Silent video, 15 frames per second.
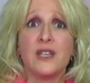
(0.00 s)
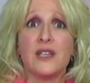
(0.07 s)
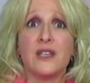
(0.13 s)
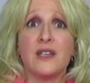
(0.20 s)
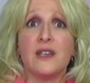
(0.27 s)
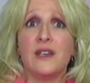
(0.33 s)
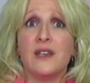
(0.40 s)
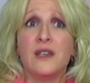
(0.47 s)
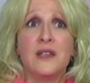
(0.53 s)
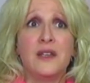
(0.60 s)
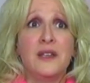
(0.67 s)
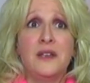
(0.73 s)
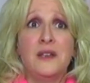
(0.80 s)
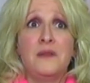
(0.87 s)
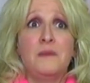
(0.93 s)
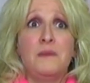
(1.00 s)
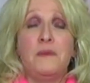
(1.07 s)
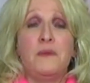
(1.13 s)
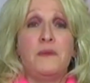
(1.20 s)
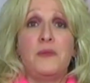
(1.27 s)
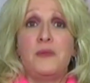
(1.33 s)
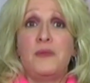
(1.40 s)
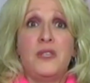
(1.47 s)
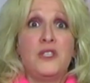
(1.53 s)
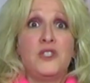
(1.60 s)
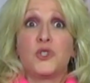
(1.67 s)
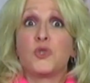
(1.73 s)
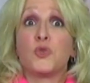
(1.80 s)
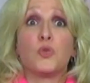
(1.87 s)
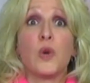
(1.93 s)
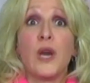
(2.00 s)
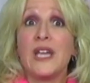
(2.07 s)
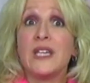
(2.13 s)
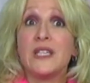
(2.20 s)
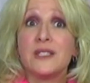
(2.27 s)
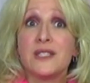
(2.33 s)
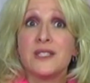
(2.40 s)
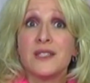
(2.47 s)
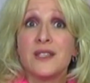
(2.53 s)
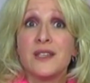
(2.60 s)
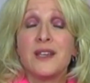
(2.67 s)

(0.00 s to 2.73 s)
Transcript: and things are great.